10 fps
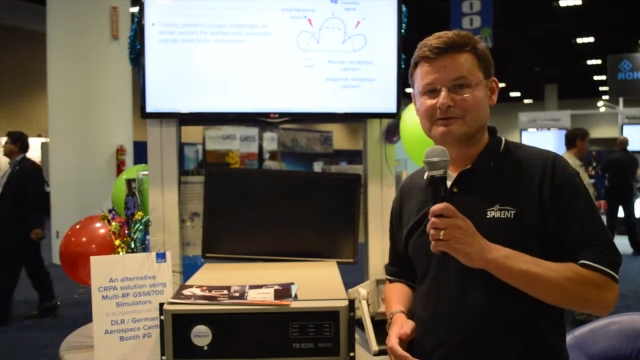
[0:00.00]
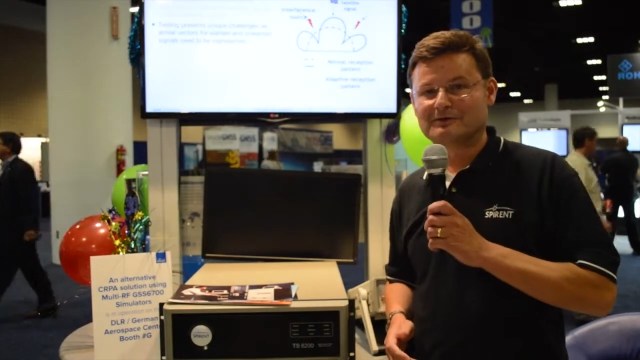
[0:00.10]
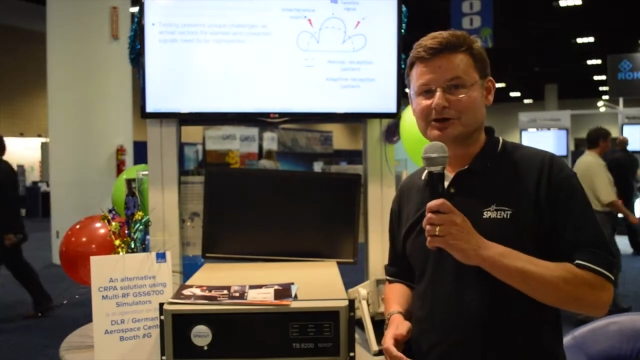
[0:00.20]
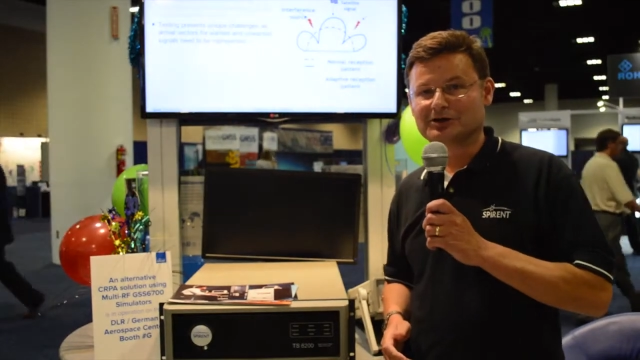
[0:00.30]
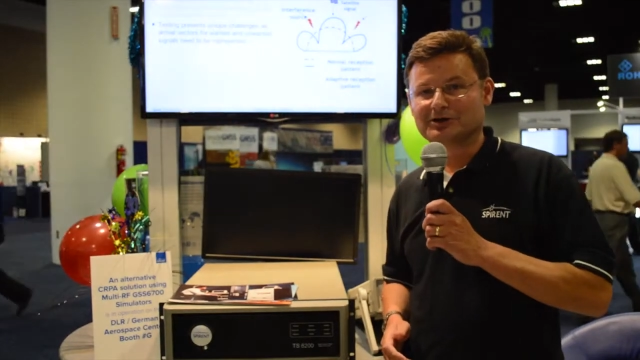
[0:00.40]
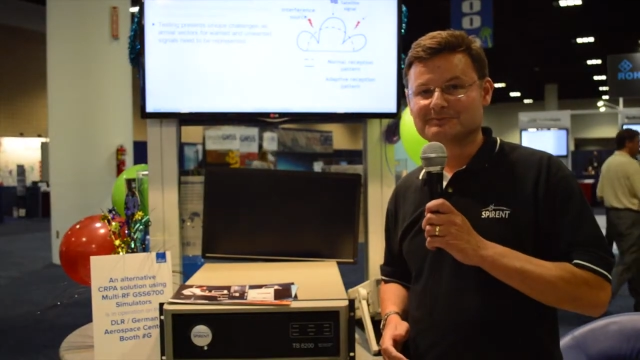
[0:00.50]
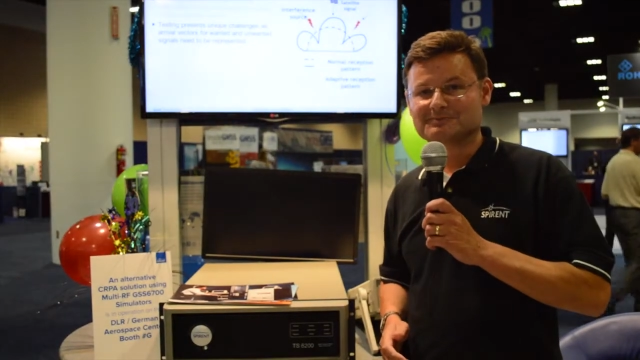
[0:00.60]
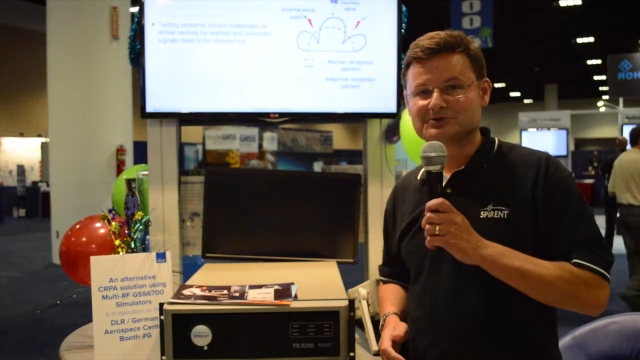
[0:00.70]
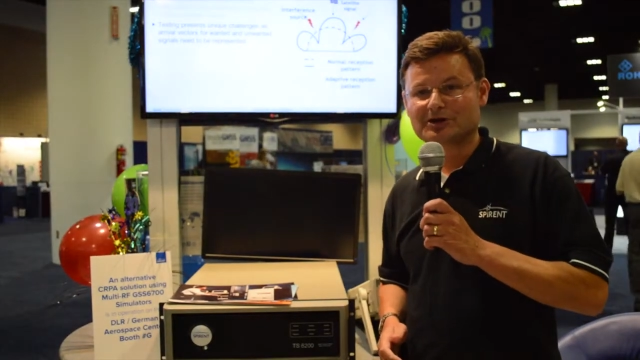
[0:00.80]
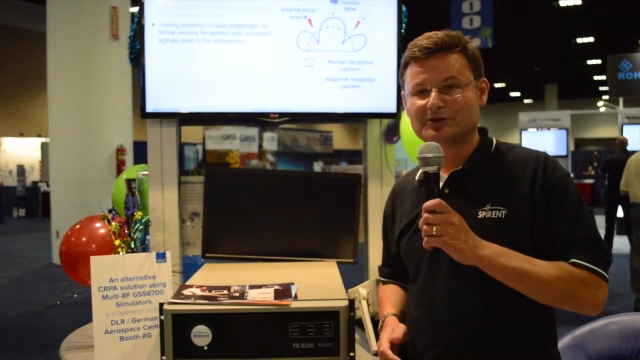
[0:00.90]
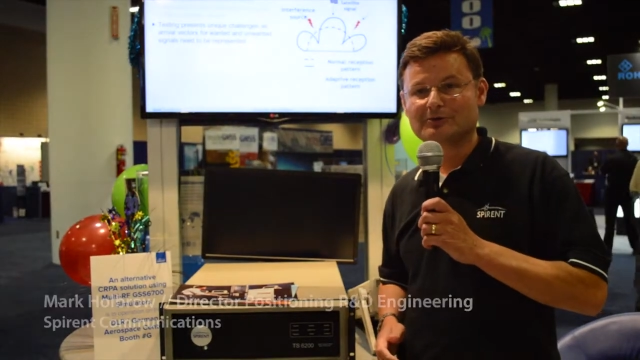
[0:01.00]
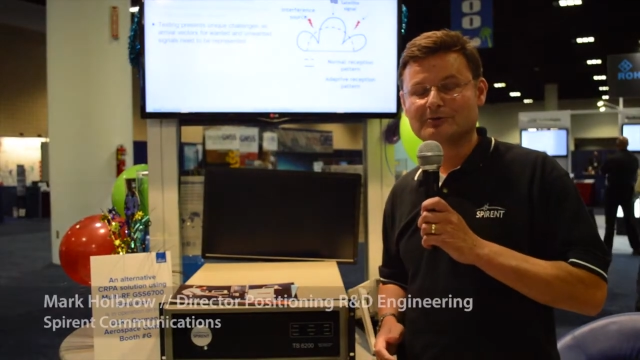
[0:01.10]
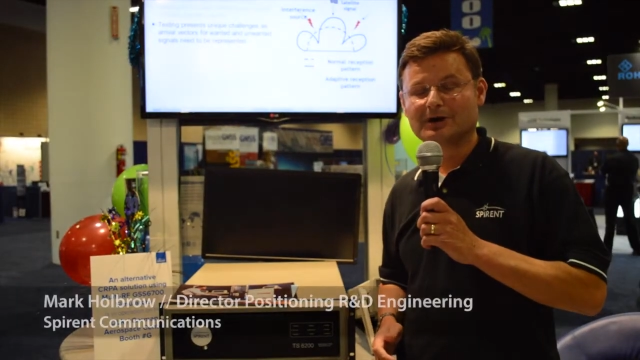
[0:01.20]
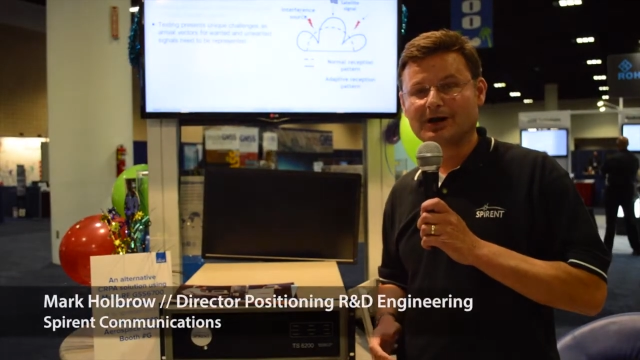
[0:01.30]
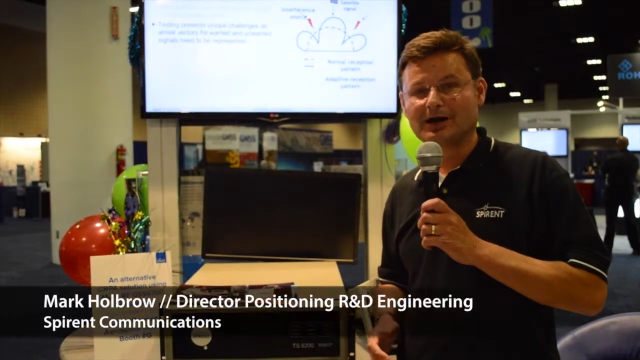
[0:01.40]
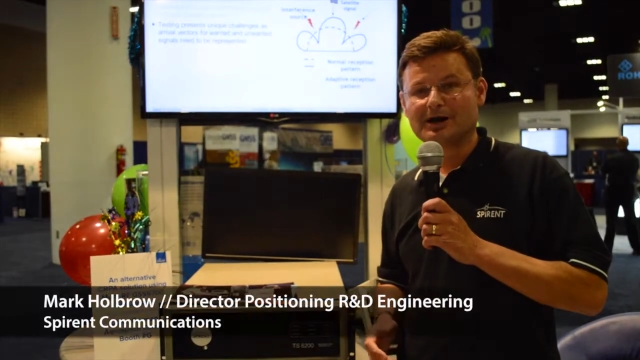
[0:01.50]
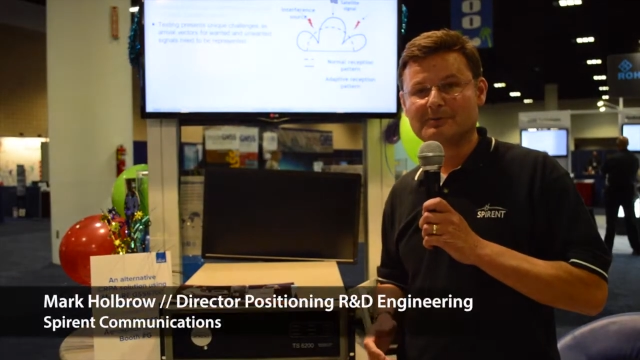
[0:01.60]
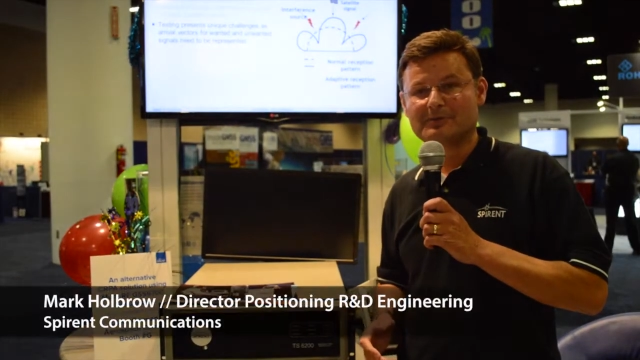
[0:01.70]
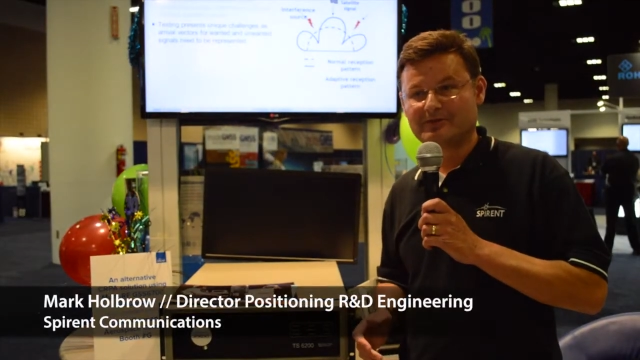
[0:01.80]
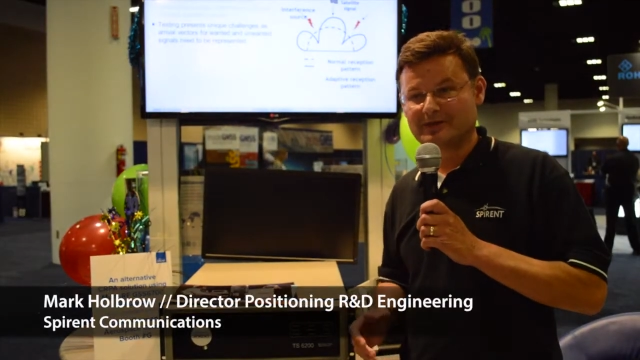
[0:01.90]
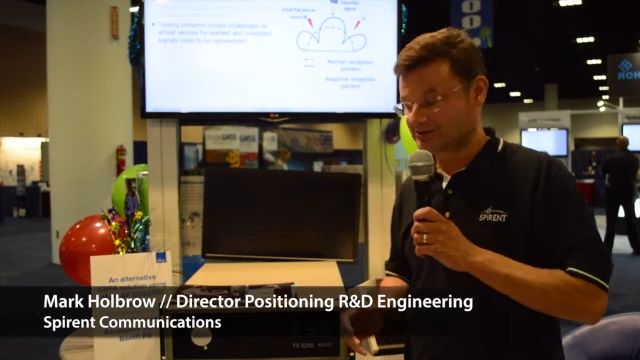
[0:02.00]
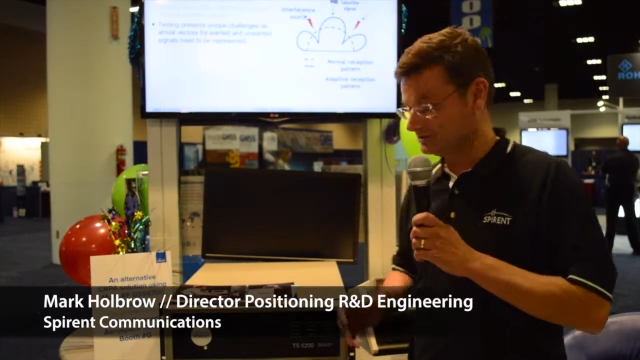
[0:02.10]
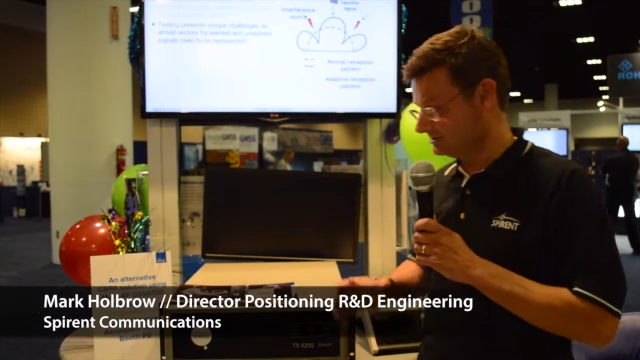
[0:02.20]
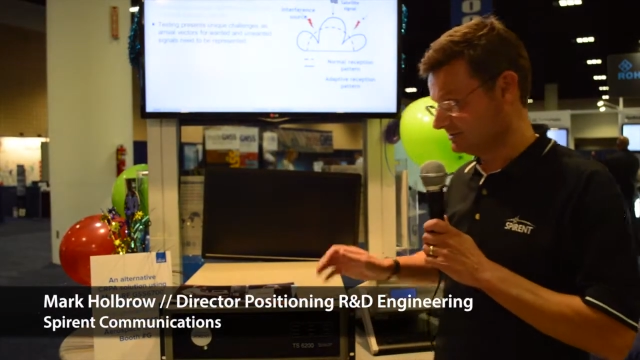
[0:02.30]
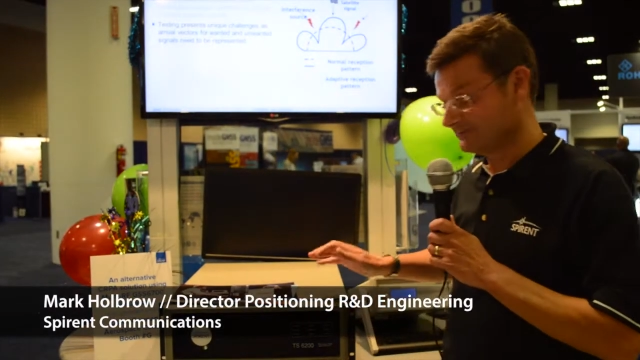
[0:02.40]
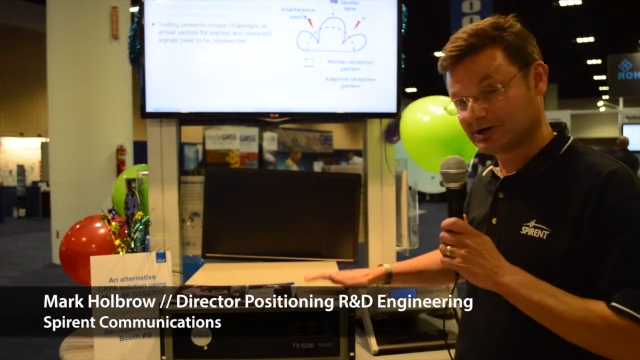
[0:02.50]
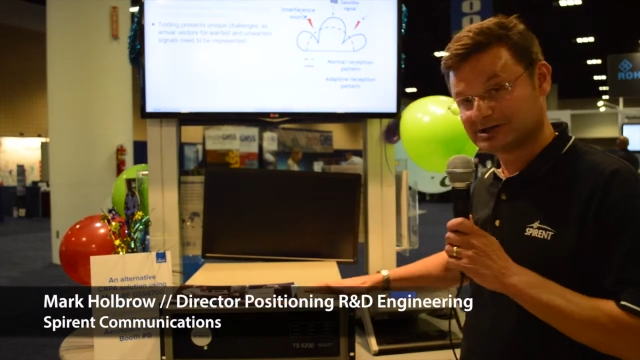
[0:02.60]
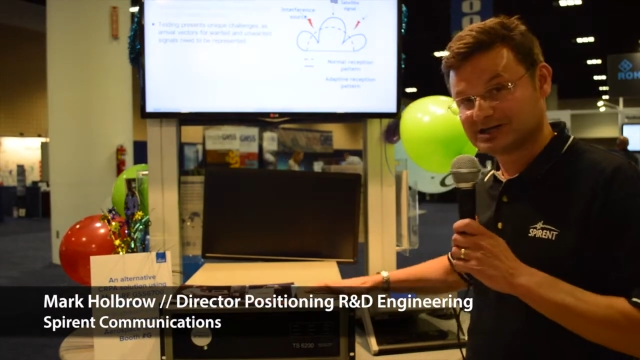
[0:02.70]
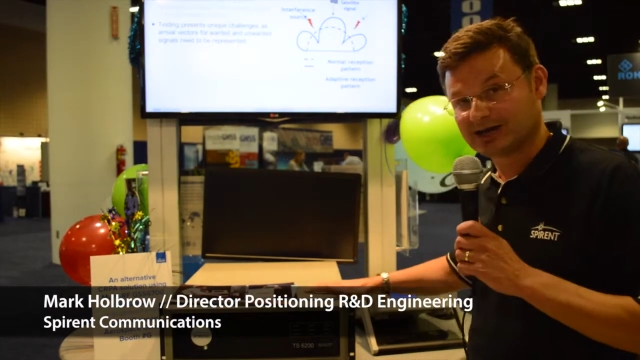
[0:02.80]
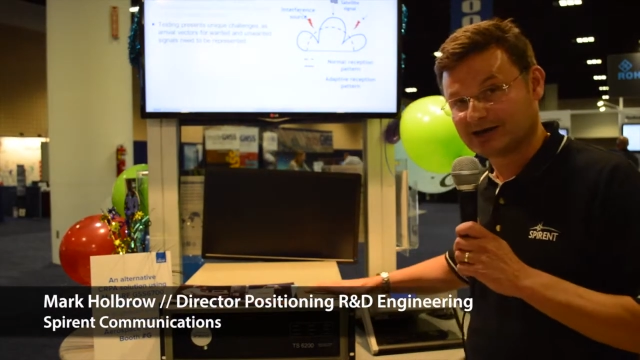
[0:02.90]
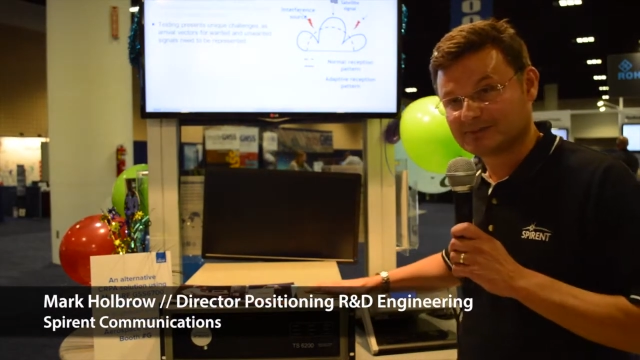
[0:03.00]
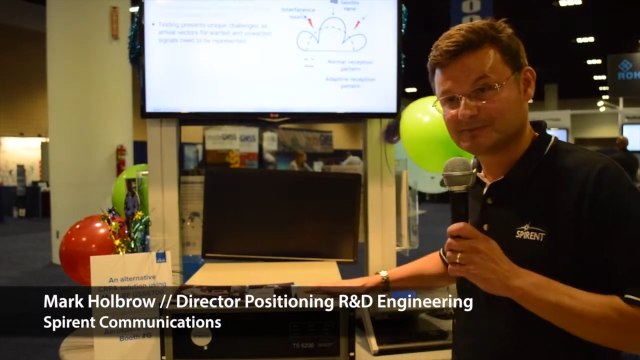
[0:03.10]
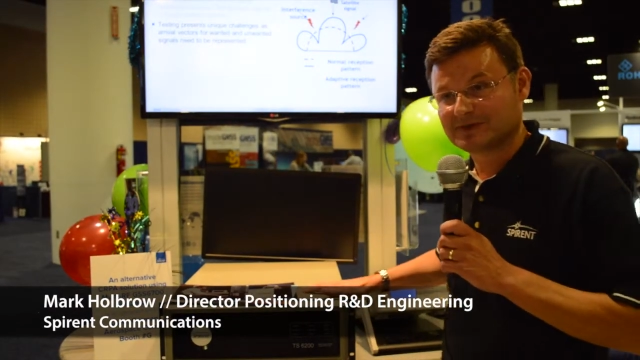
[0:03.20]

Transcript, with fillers: Very good. So um, this device here